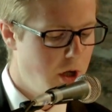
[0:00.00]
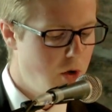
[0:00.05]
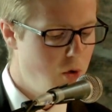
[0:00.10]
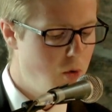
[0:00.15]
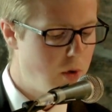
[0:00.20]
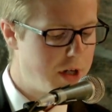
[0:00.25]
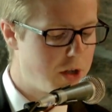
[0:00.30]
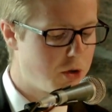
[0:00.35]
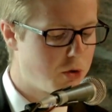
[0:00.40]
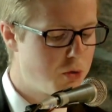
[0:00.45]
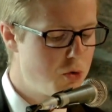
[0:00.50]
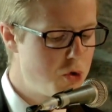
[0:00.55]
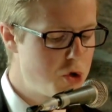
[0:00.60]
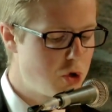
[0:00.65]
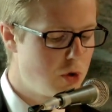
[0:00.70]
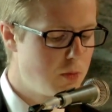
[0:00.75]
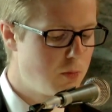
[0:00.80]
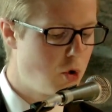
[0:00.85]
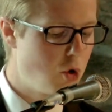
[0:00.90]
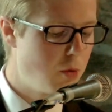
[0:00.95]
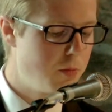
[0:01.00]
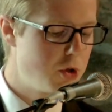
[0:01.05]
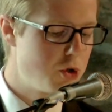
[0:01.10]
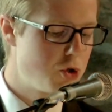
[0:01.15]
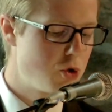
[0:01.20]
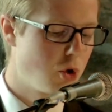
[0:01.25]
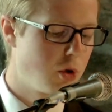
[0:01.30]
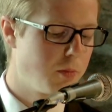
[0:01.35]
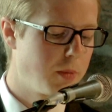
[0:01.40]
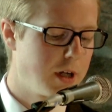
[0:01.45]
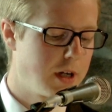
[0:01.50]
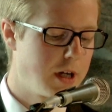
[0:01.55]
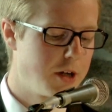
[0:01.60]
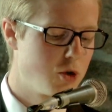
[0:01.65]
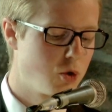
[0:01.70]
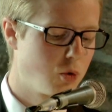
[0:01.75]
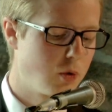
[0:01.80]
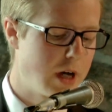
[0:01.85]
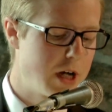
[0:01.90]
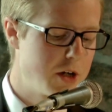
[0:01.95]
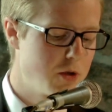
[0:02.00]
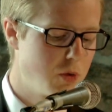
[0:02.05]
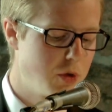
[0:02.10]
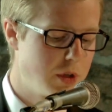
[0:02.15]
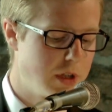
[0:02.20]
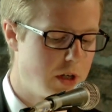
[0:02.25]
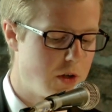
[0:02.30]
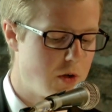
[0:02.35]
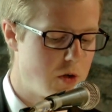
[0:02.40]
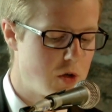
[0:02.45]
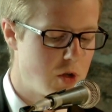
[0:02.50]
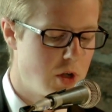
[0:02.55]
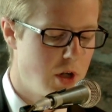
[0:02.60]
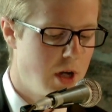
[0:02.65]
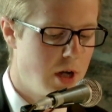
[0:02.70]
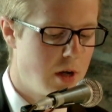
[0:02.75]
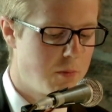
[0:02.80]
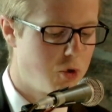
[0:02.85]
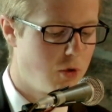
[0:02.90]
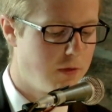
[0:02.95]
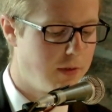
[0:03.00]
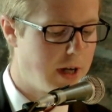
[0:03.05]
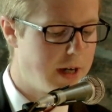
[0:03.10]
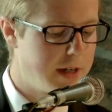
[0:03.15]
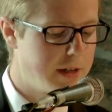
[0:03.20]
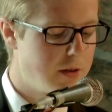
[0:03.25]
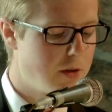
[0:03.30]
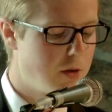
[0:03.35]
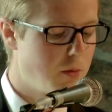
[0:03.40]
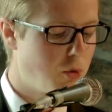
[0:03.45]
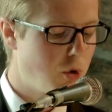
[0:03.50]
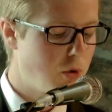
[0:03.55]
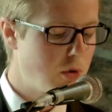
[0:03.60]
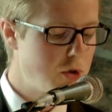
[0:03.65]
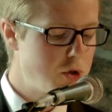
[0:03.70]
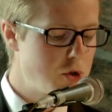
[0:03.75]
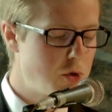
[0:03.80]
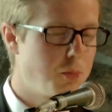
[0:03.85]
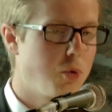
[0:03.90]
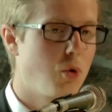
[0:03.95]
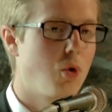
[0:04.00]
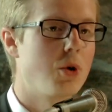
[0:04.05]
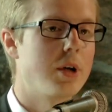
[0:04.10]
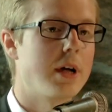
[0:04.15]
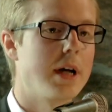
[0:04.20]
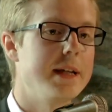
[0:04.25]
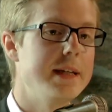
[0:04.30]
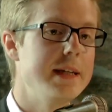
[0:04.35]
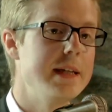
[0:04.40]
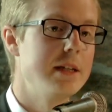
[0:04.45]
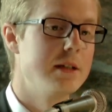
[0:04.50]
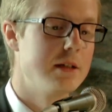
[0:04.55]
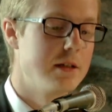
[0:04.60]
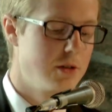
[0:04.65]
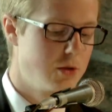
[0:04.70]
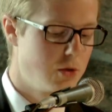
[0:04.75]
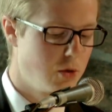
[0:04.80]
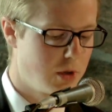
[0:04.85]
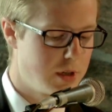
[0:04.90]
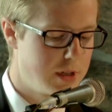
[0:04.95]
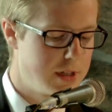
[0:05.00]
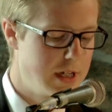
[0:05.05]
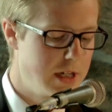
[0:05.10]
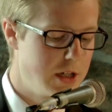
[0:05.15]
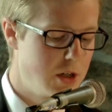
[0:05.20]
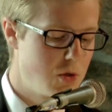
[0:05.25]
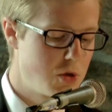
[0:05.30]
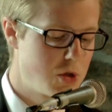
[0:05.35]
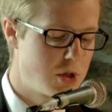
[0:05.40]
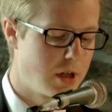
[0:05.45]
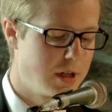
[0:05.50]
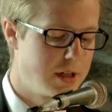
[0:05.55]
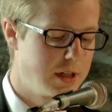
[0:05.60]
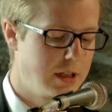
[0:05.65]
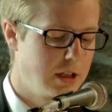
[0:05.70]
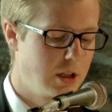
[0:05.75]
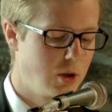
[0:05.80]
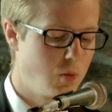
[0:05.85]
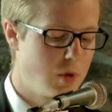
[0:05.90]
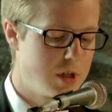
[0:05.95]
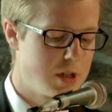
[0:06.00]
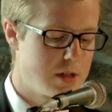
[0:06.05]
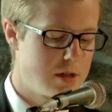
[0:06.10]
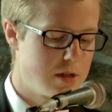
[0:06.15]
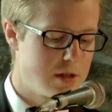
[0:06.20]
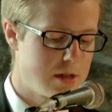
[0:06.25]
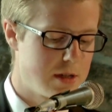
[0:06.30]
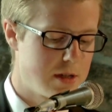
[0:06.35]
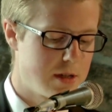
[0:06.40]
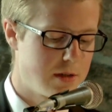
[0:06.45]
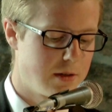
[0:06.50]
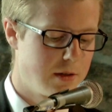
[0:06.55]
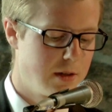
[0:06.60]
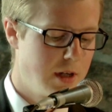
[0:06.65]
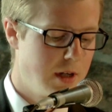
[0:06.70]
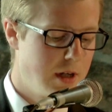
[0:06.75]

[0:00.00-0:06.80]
who at a crucial moment during my undergraduate years provided the moral support I needed to continue studying linguistics.